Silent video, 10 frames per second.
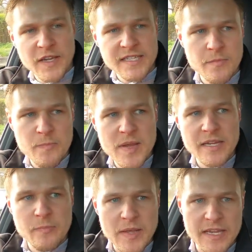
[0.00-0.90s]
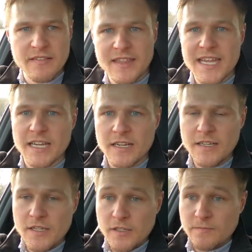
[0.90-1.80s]
is a big
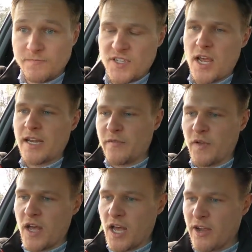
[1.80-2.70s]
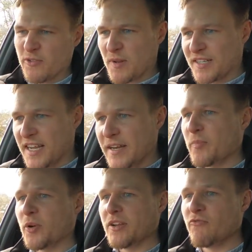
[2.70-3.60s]
thing, certainly for her as well as
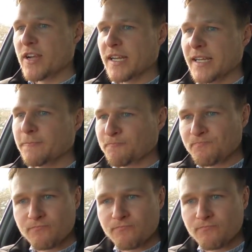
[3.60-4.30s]
anybody really.